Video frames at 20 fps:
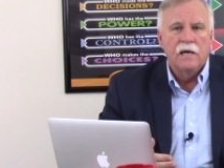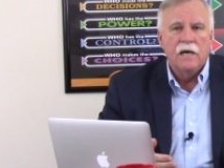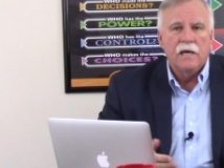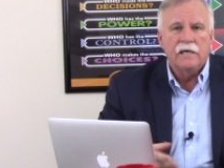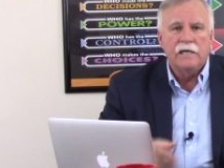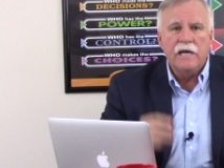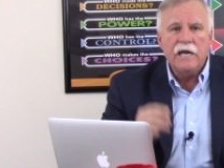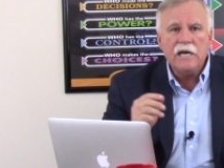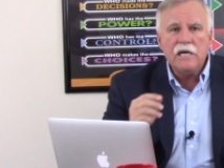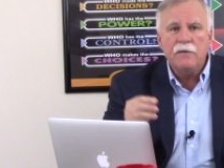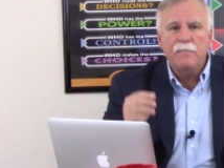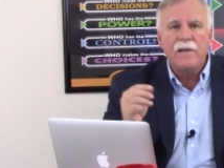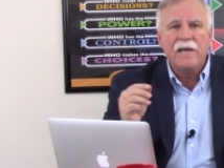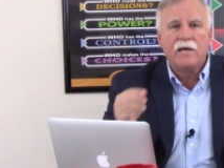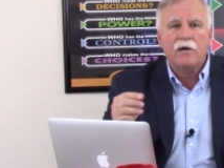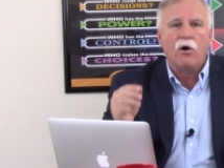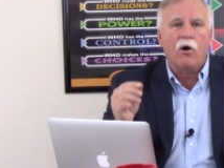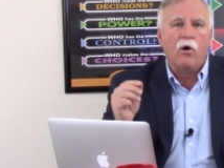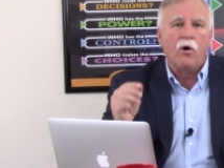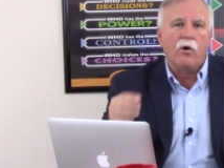need to be
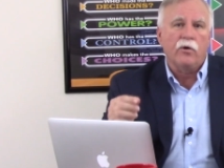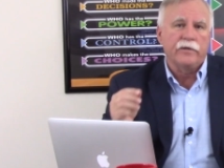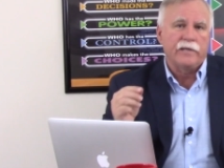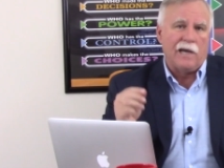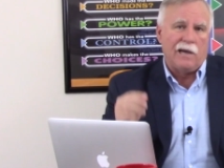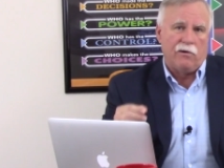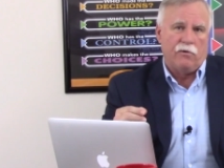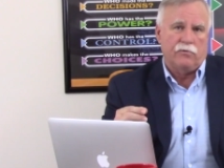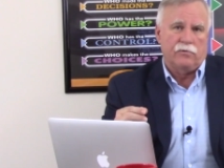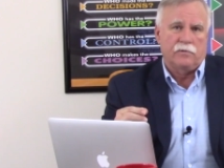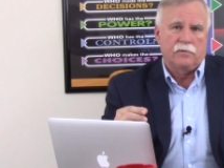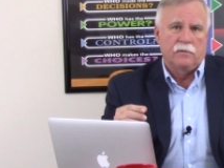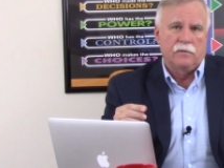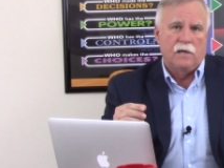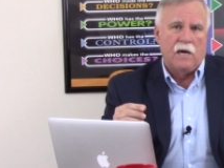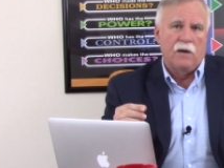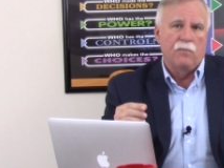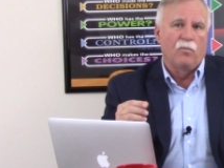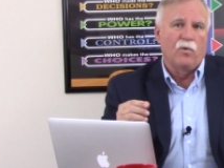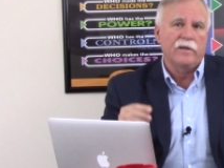called out
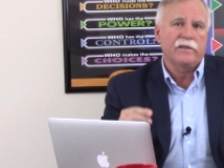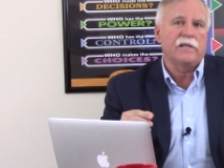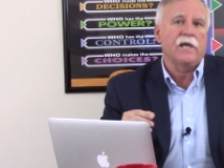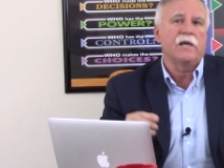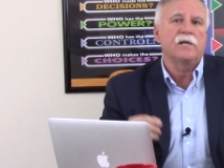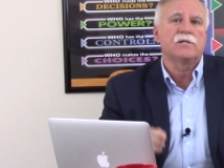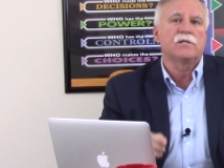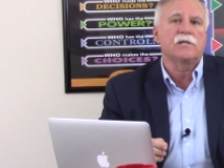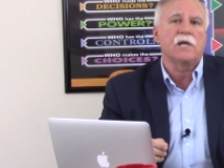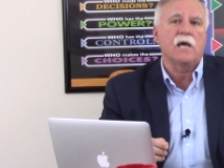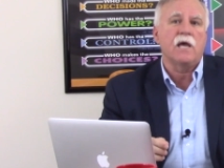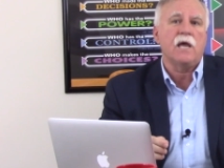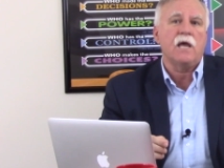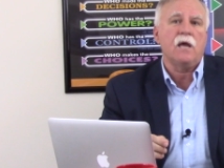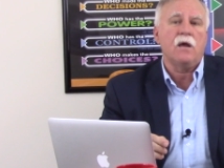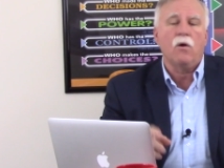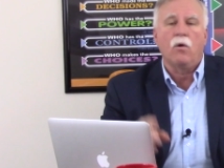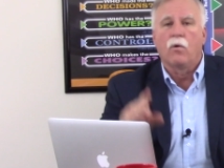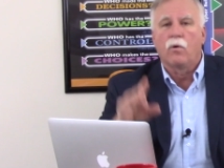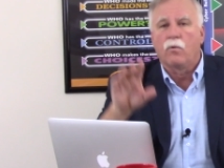on what they
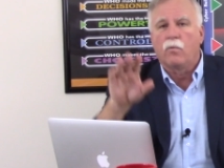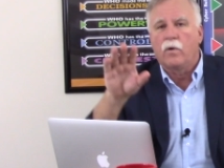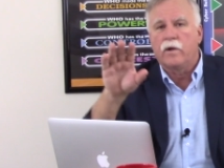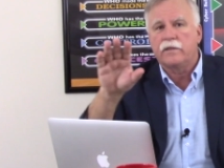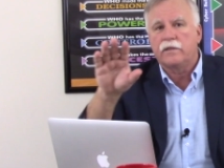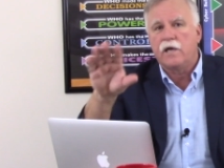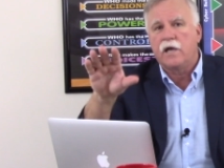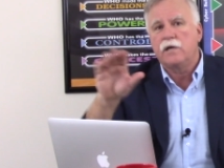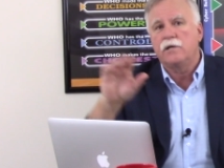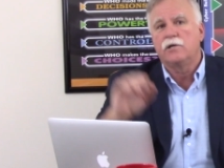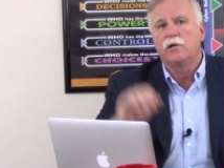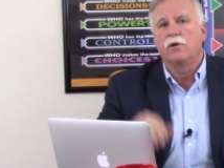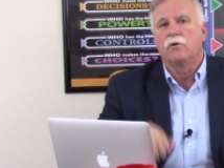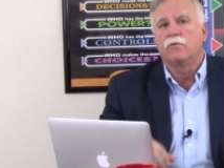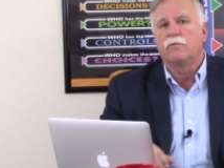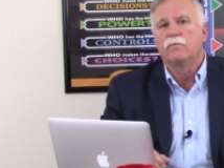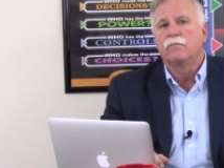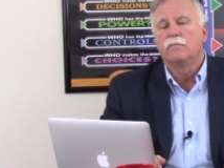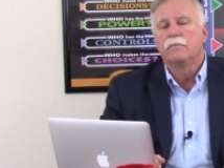say or what they do.